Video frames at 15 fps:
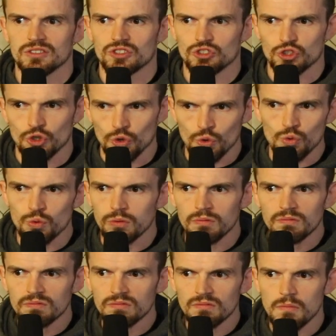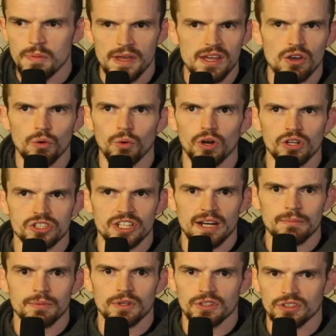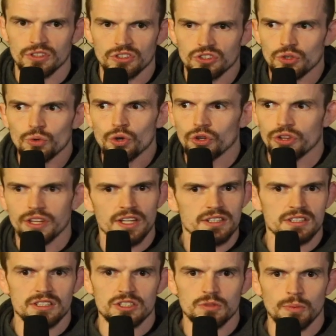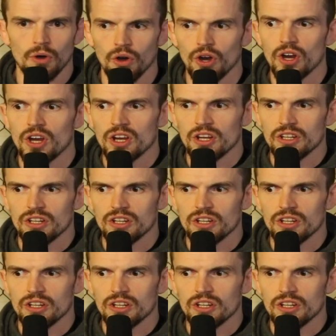to be a world champion and to do good things in this sport.